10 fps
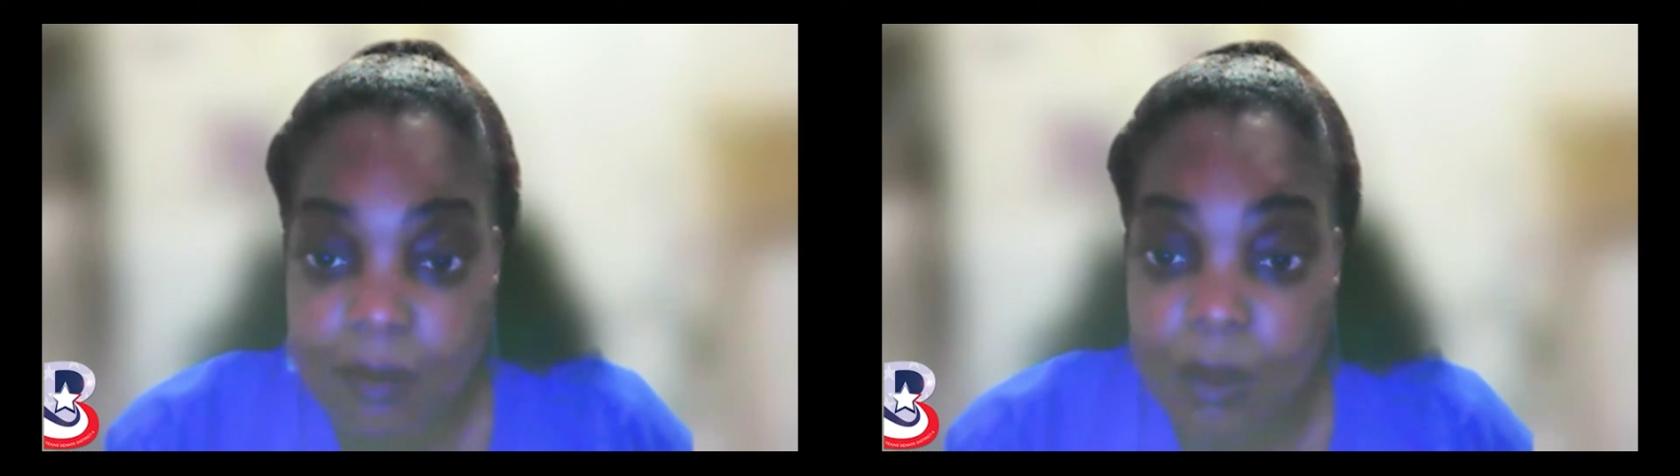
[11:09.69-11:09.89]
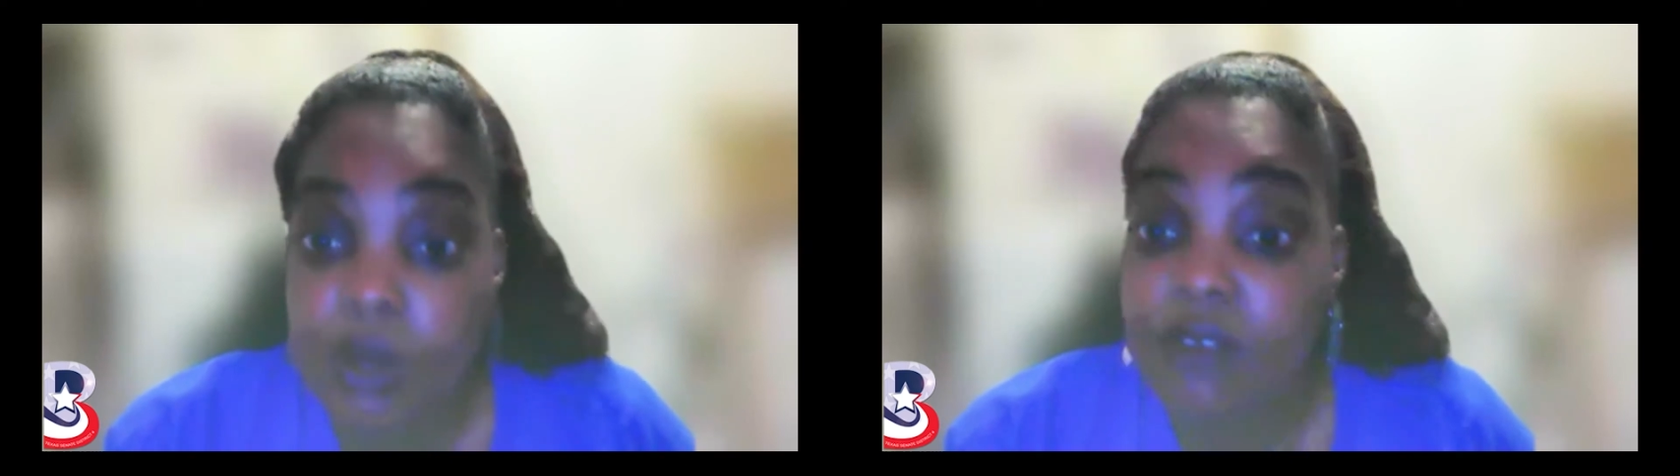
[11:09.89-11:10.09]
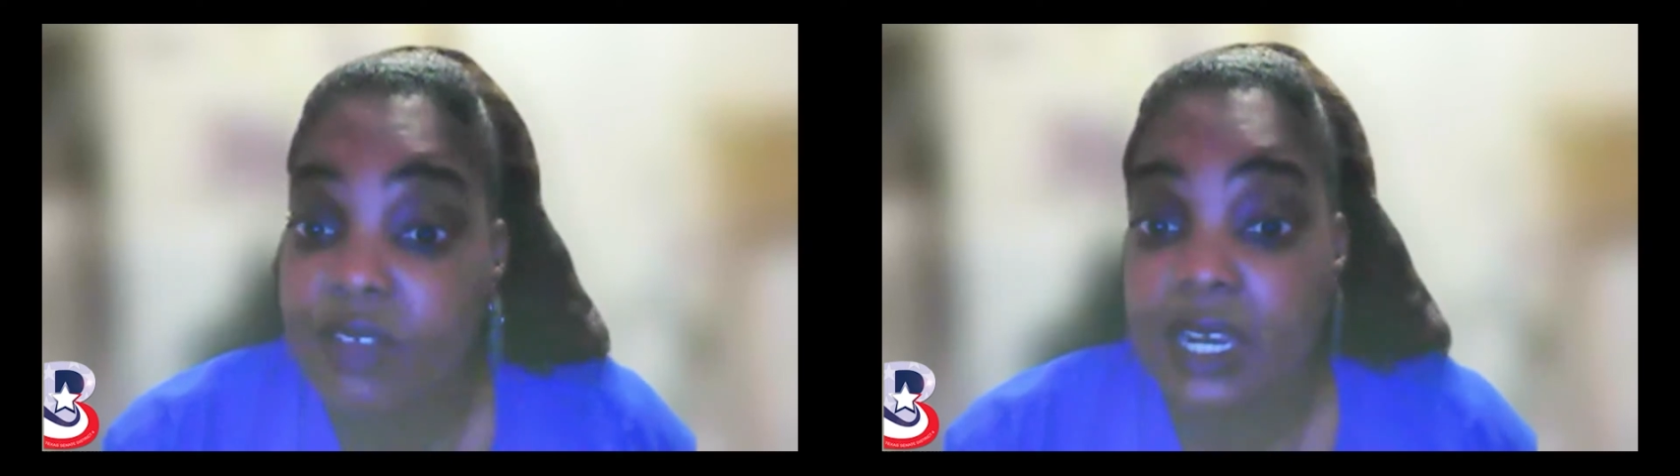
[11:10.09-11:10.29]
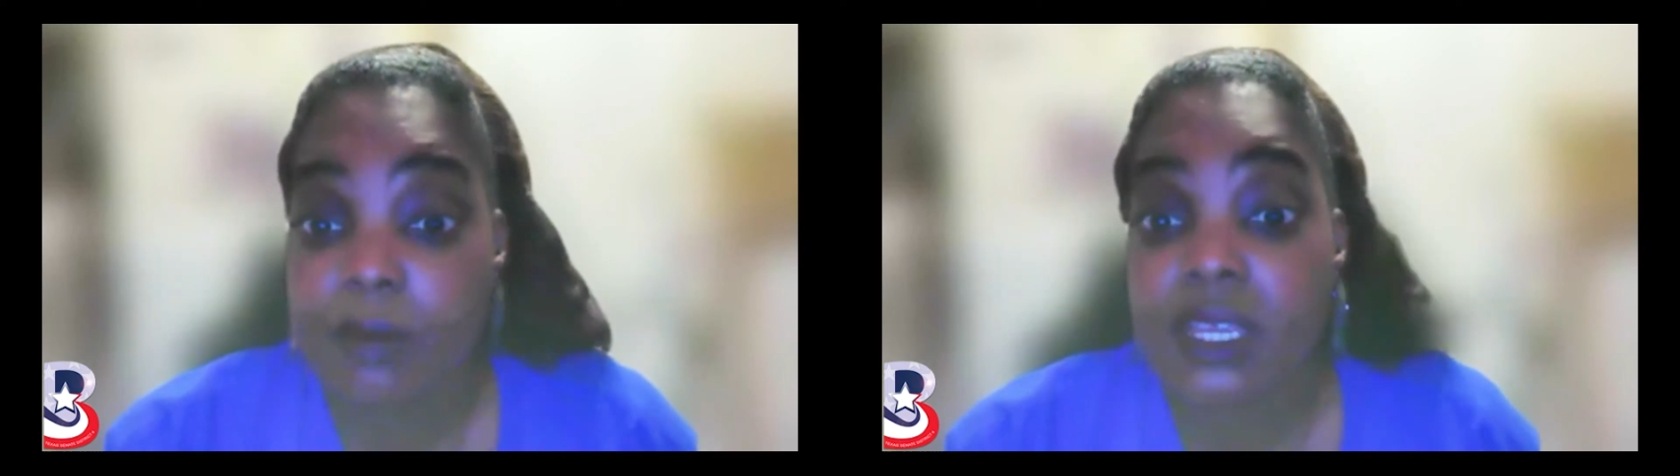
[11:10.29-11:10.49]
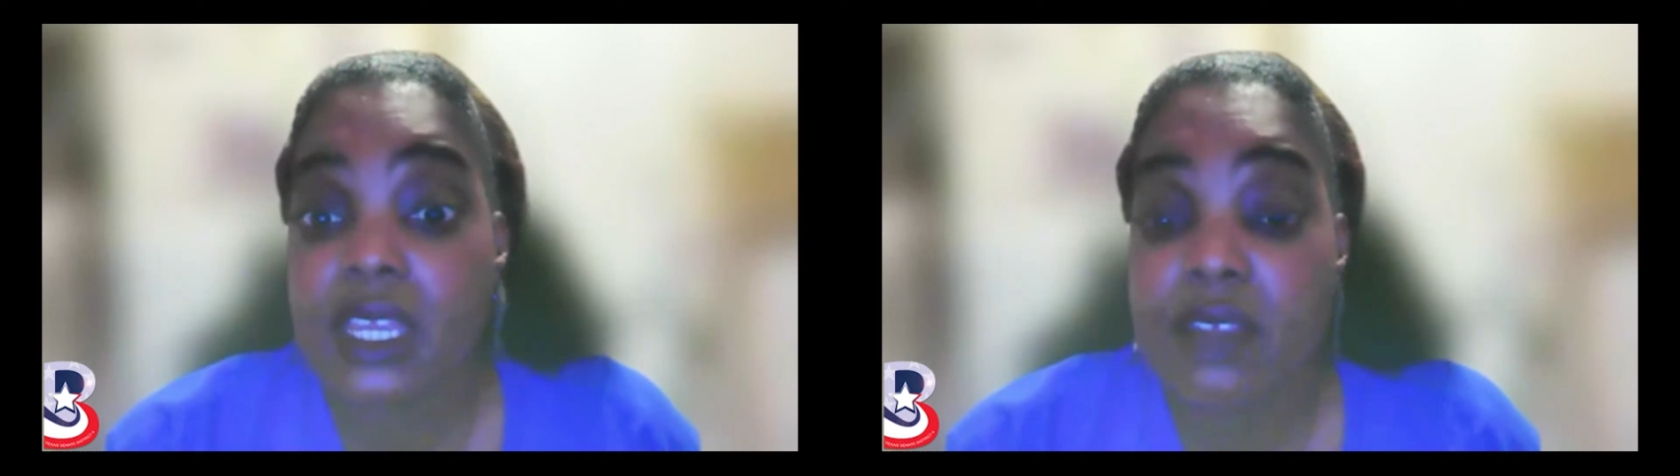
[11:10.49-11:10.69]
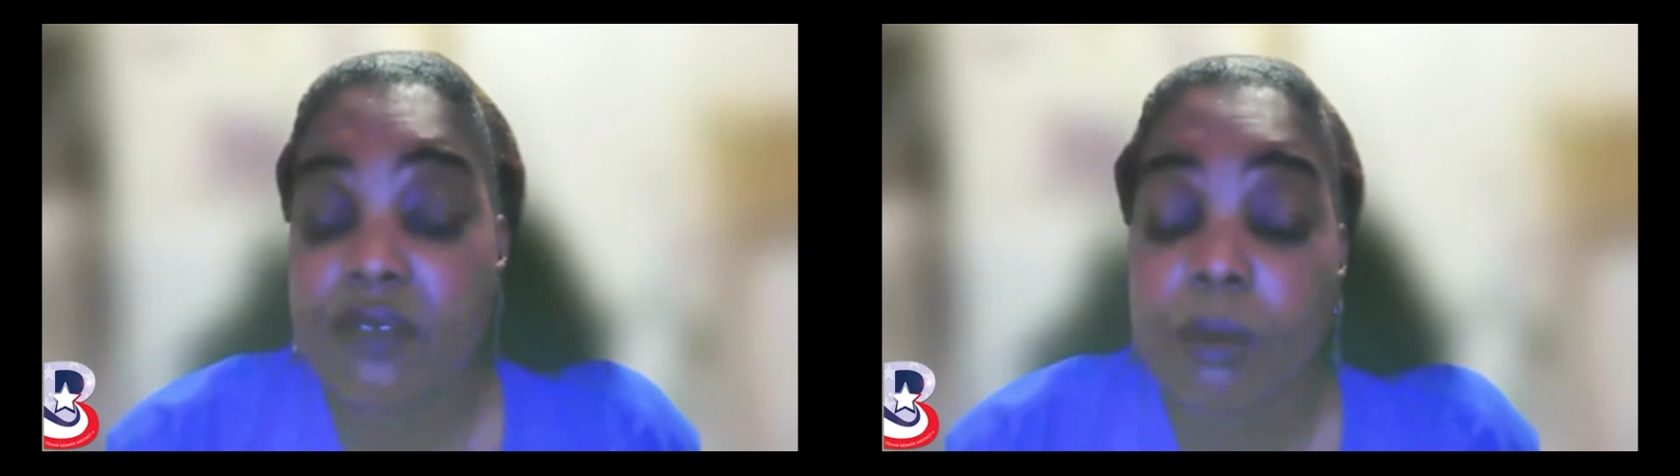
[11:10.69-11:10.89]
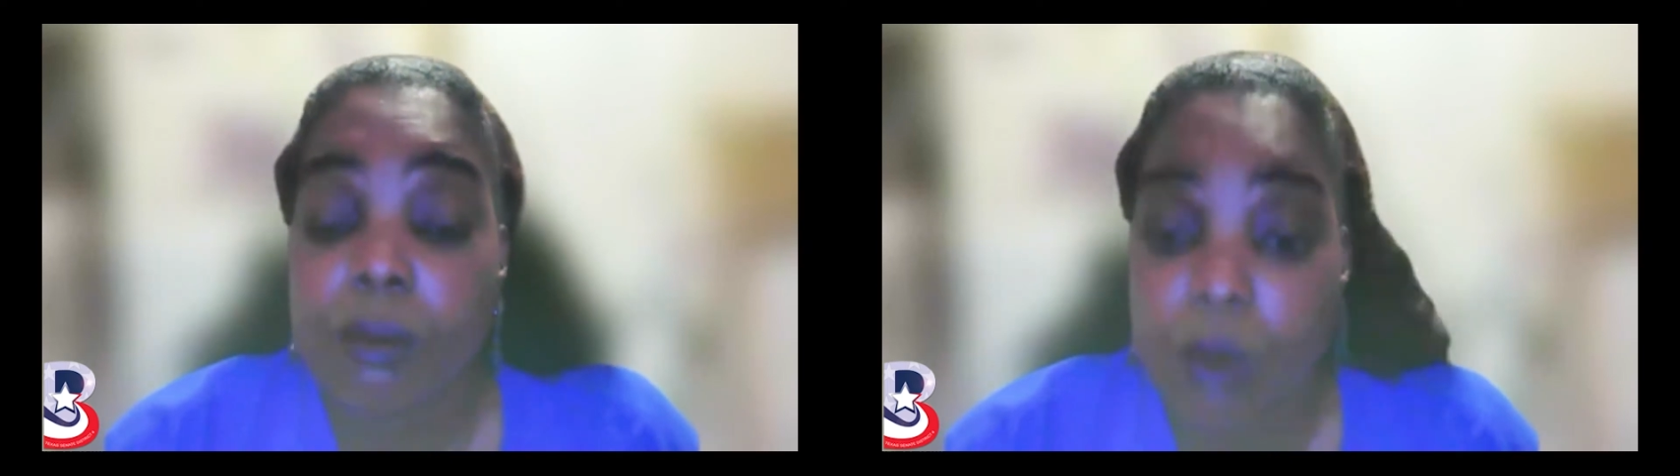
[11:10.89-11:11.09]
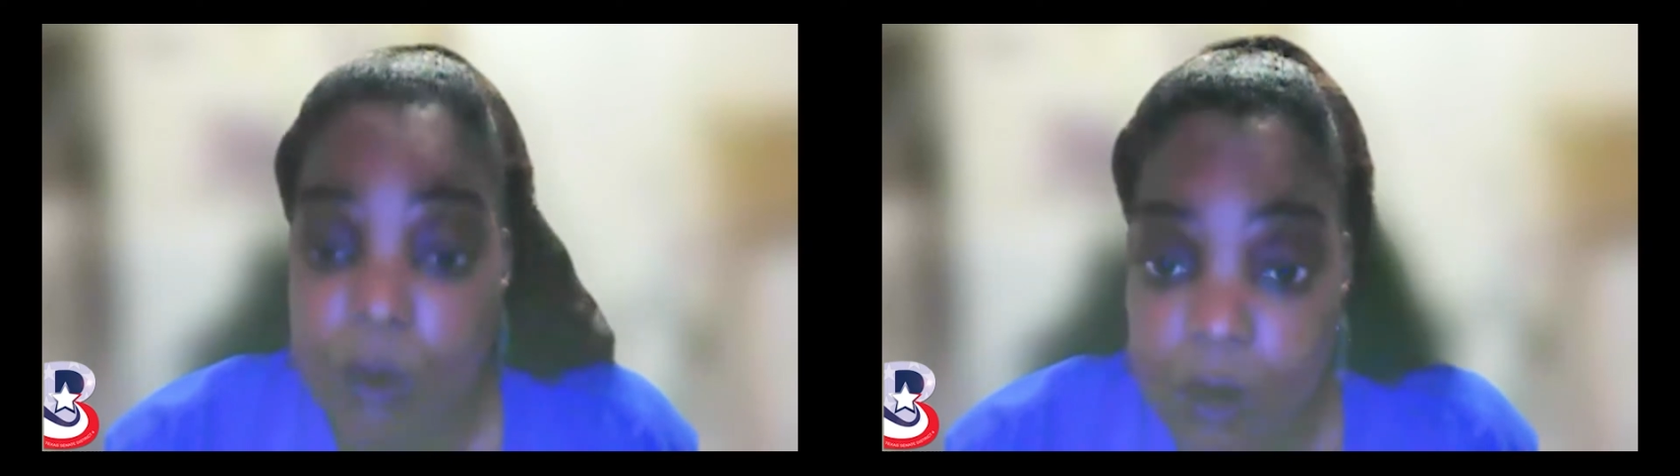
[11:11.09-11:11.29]
it motivated me
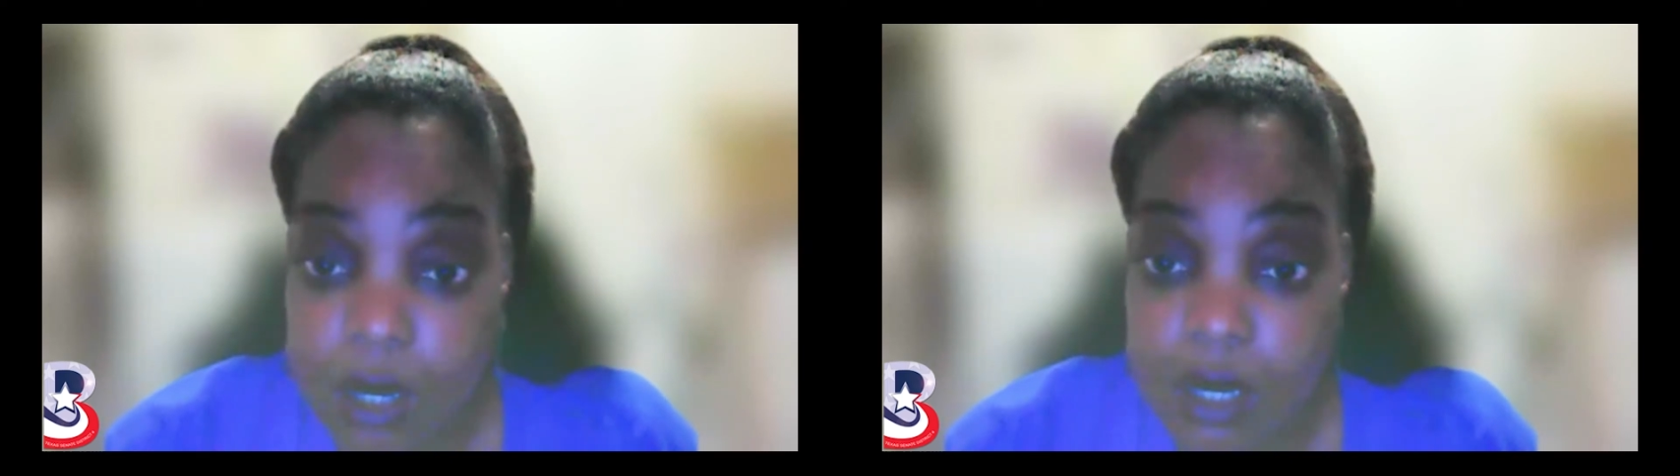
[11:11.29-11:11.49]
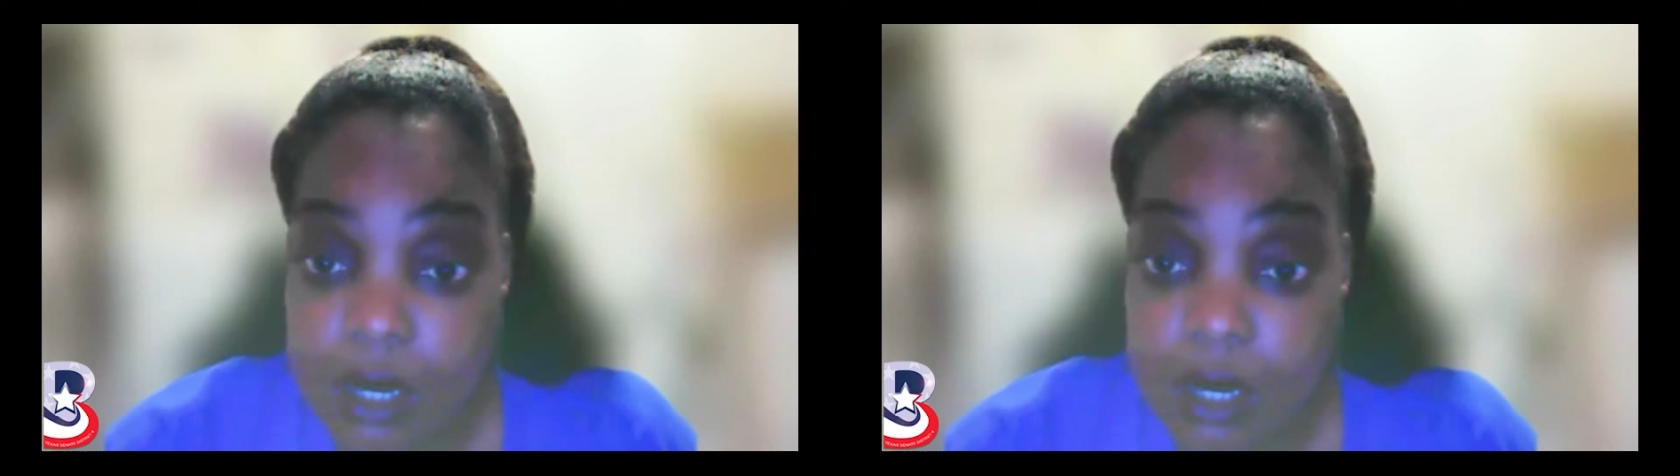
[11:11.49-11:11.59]
even more.